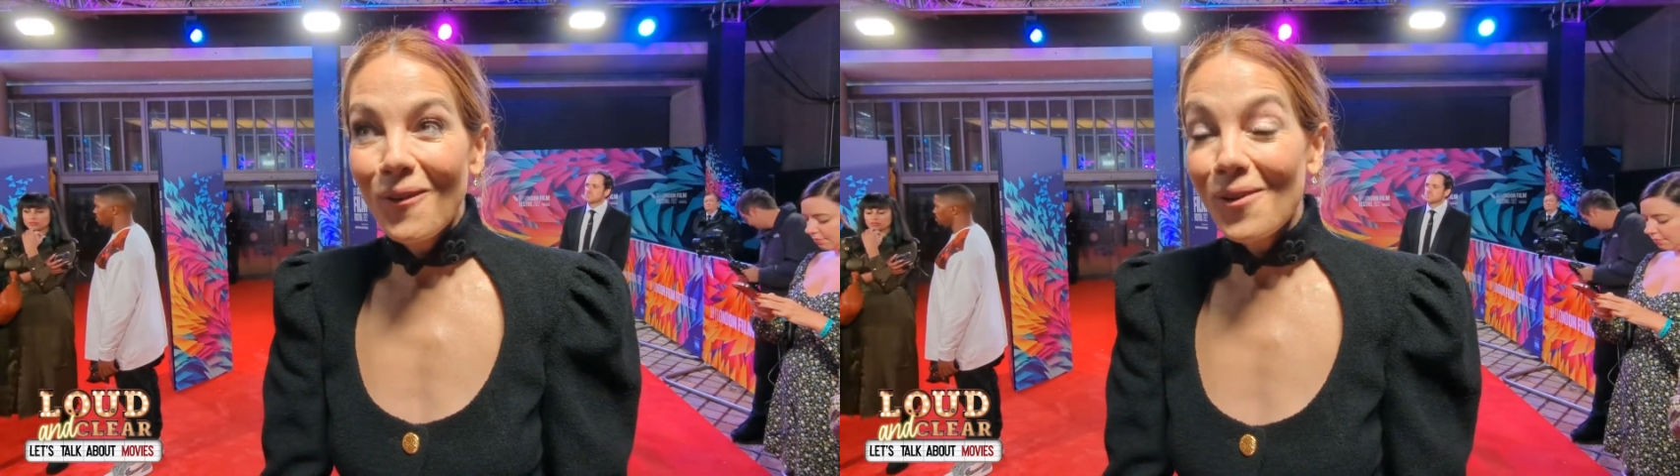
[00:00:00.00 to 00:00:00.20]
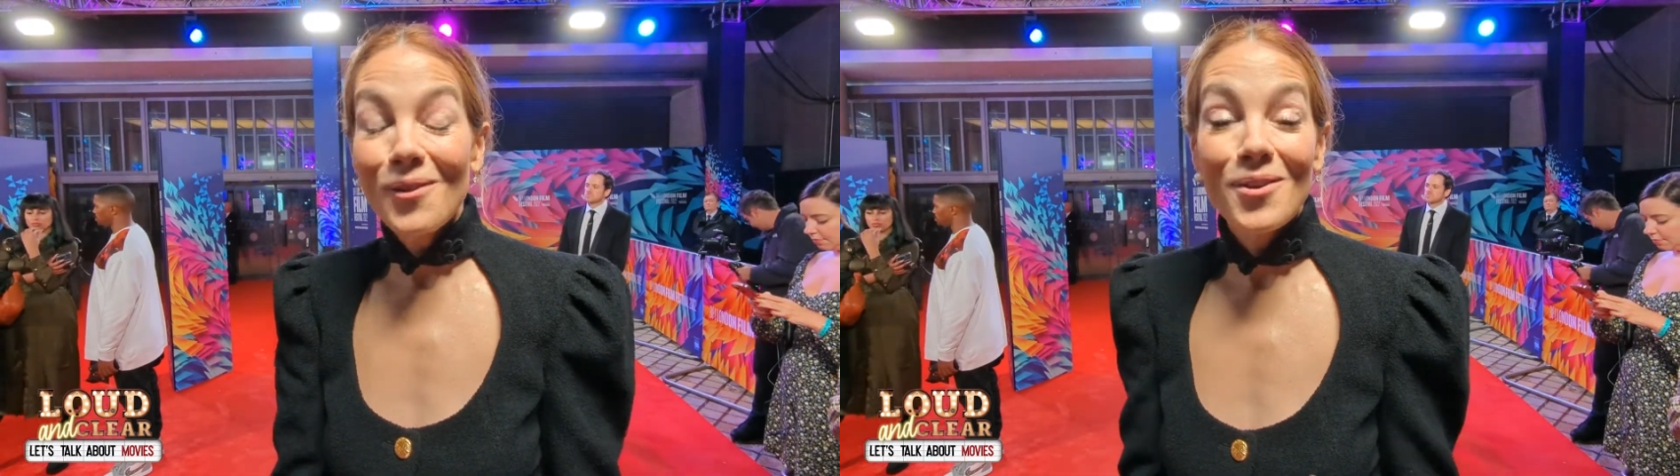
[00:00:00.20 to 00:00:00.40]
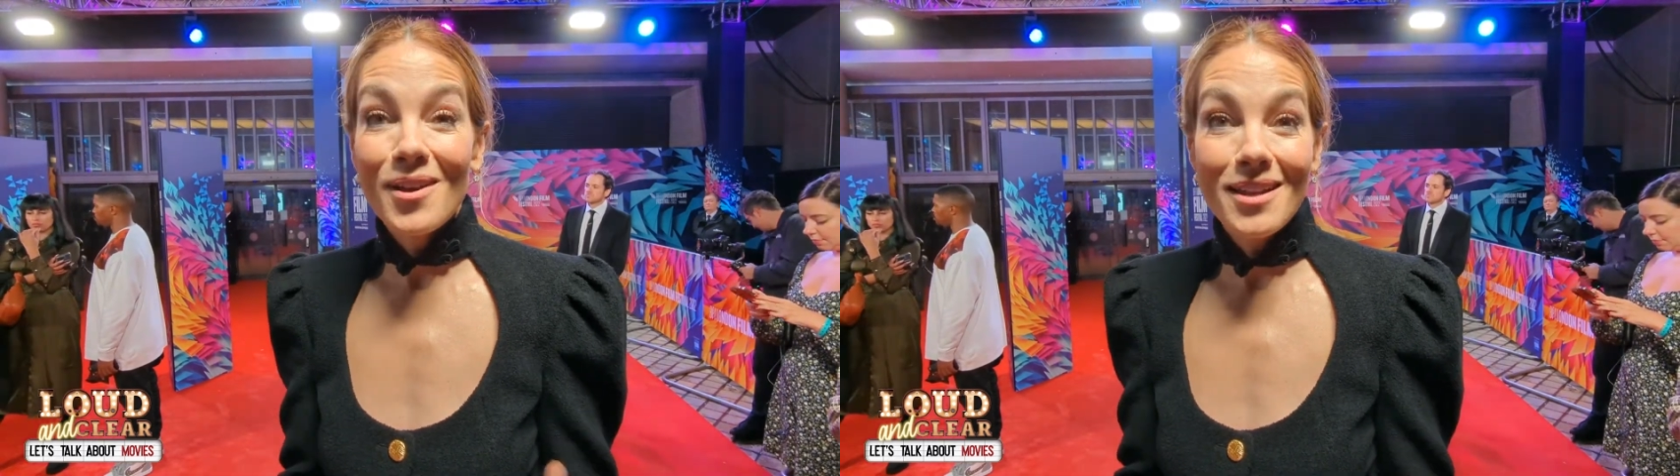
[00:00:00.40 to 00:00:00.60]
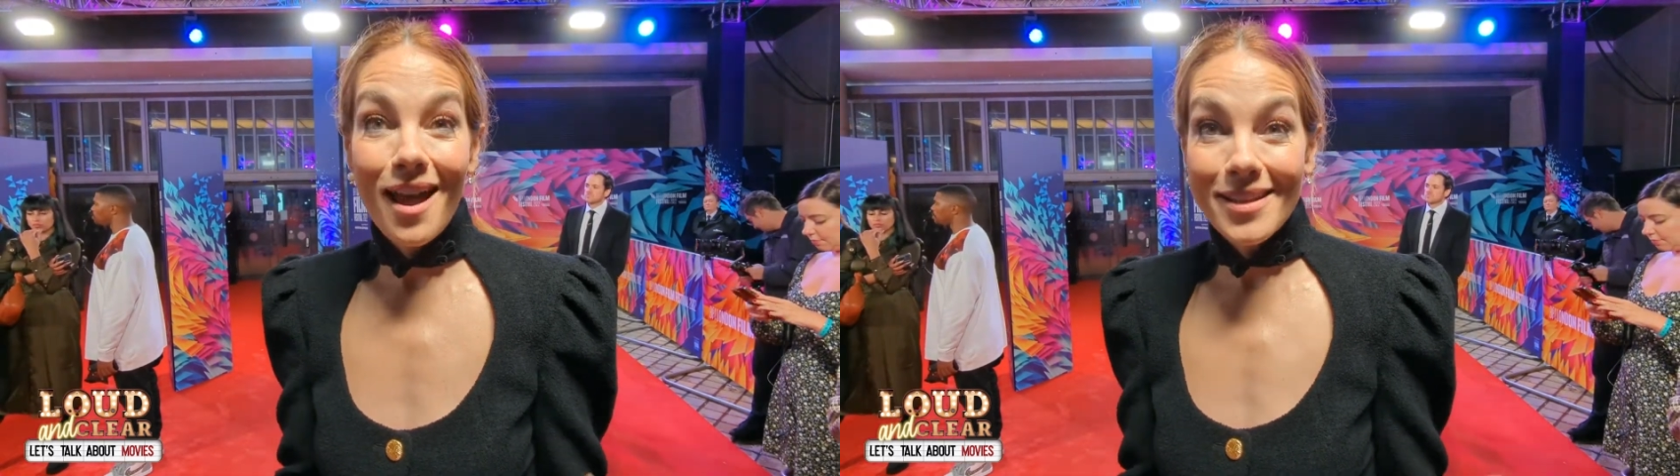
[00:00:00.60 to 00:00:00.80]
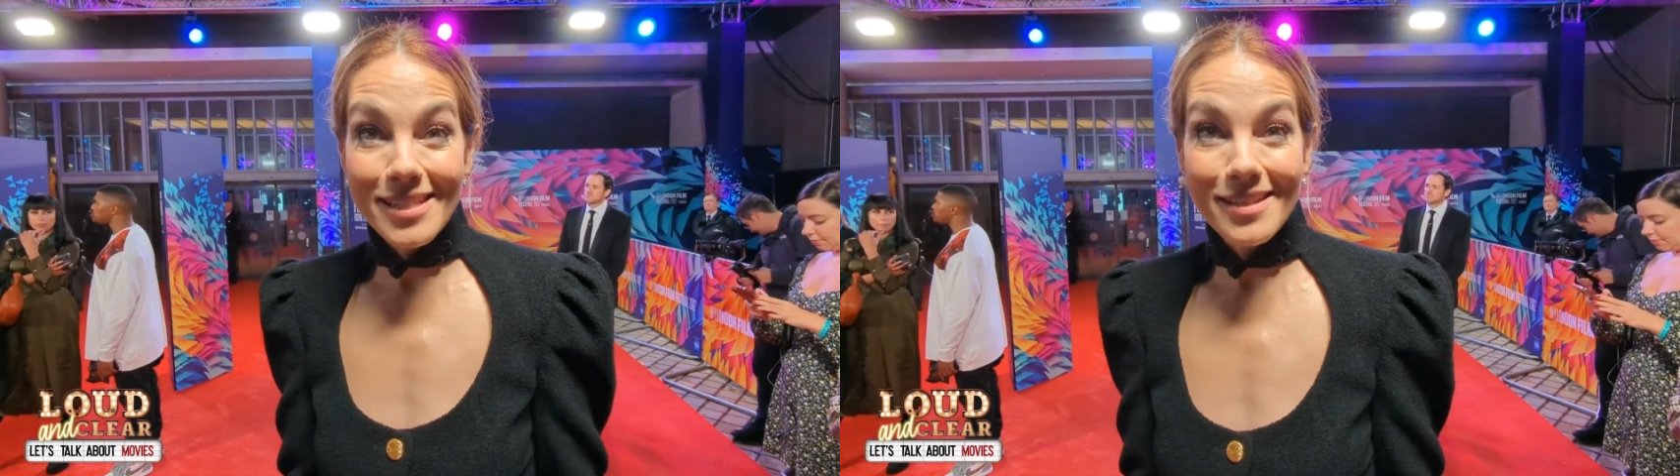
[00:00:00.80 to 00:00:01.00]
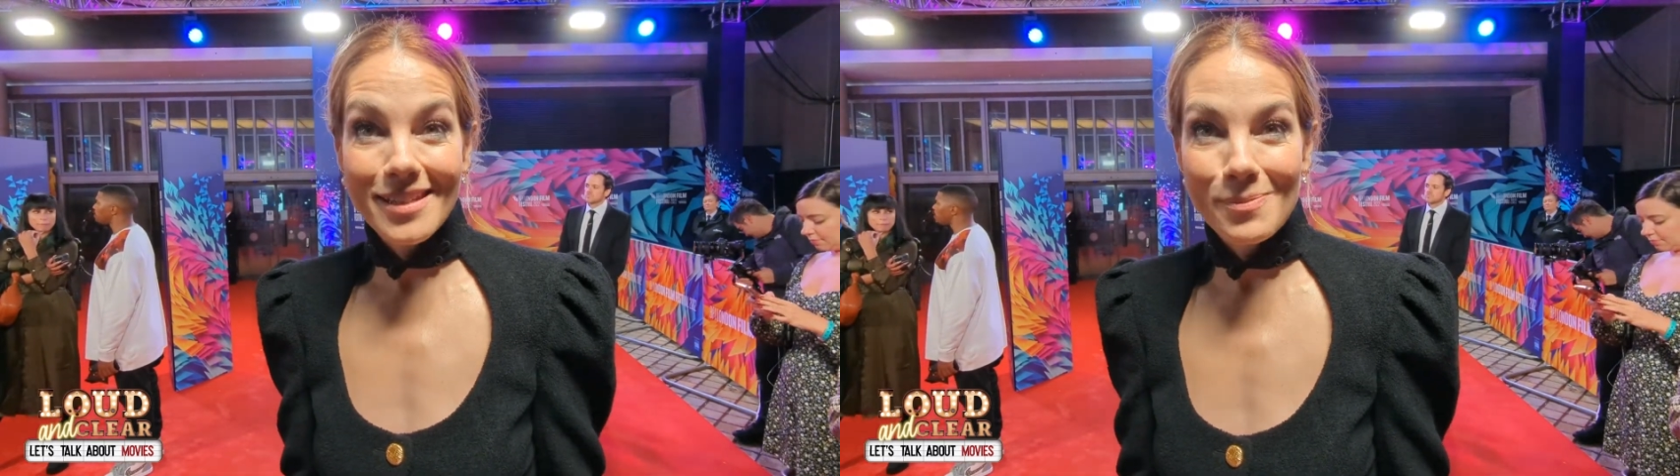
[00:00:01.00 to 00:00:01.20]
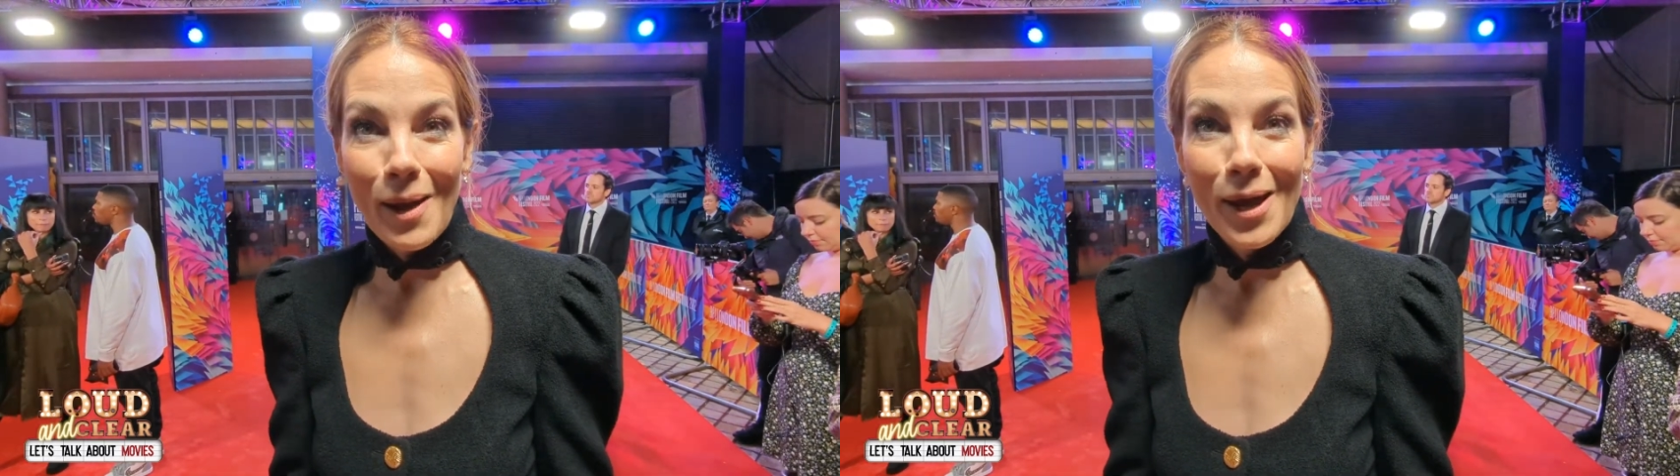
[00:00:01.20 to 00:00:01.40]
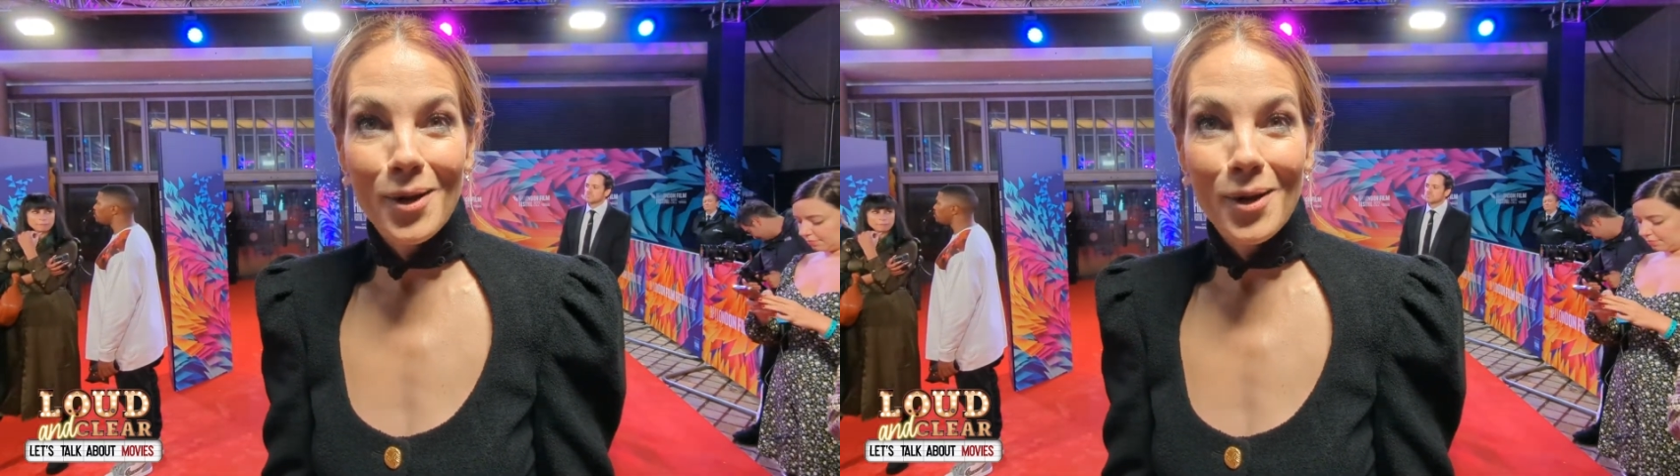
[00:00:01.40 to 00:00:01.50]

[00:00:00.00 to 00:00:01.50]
folklore, Anansi the spider,